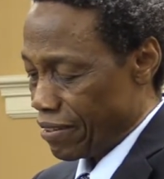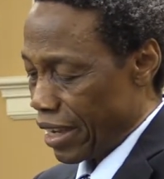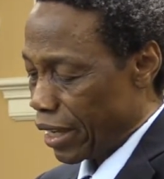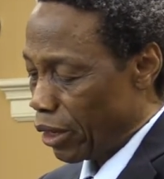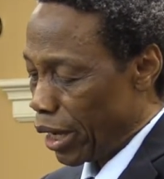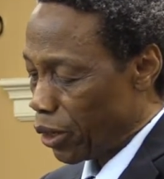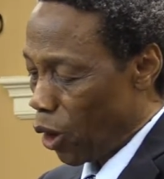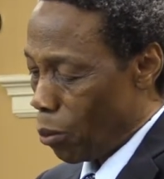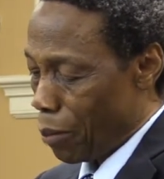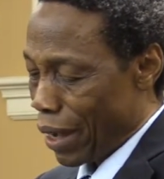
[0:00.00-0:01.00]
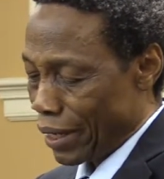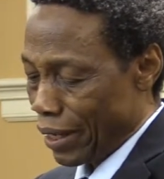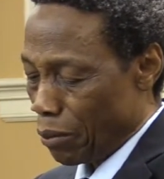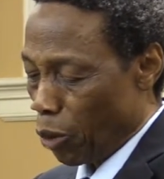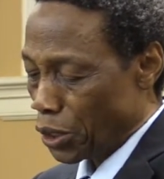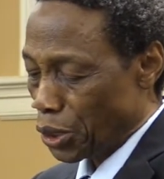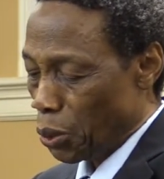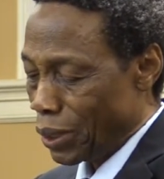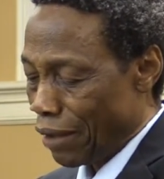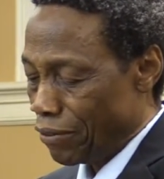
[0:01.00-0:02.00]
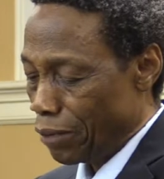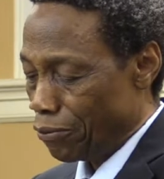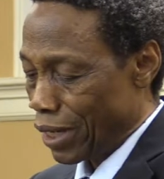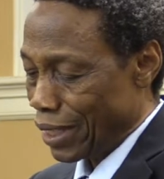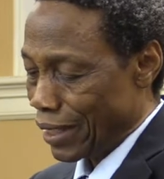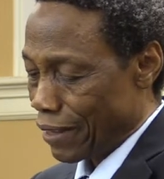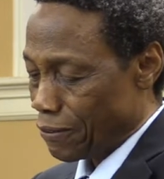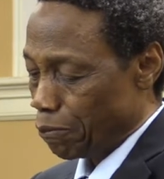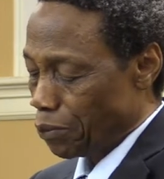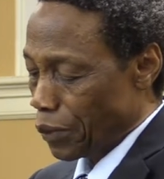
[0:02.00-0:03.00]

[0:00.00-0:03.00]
The Ekeoba, by the much older villagers.